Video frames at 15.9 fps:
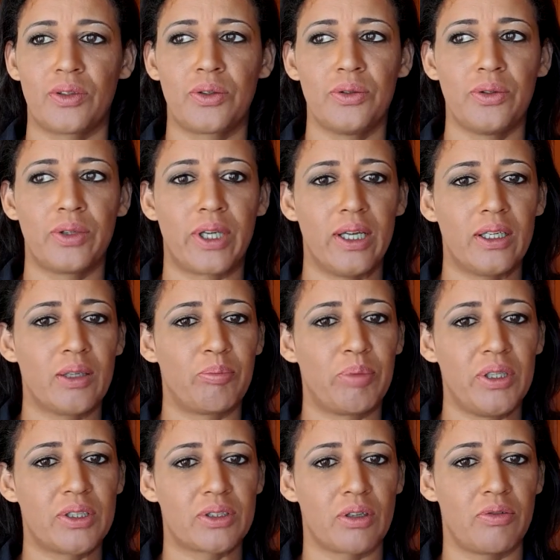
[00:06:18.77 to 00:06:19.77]
to get a
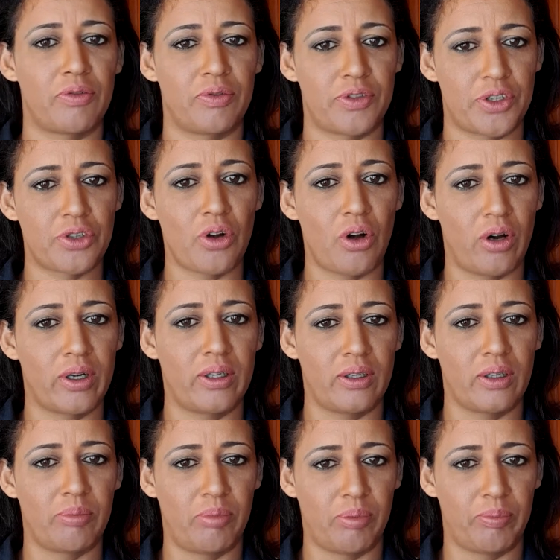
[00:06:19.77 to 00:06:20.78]
piece of
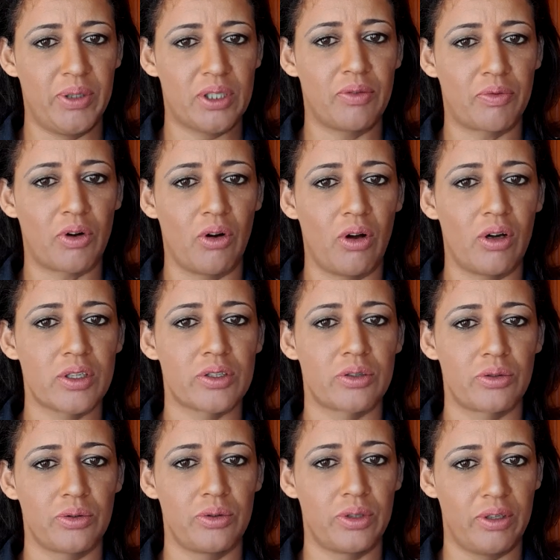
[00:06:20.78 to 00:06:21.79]
glass
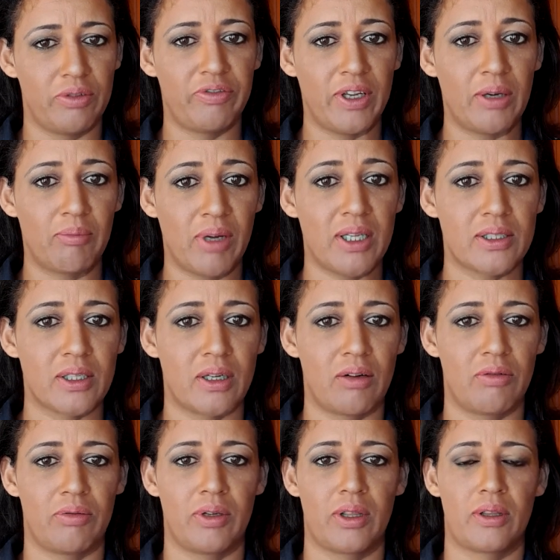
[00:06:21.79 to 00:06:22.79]
to defend myself
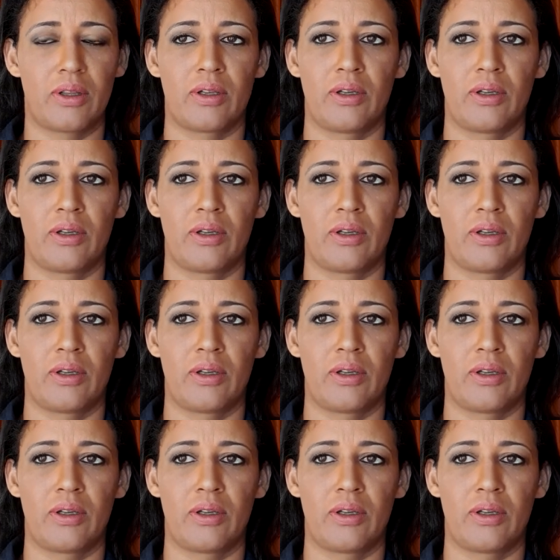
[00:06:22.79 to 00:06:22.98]
with.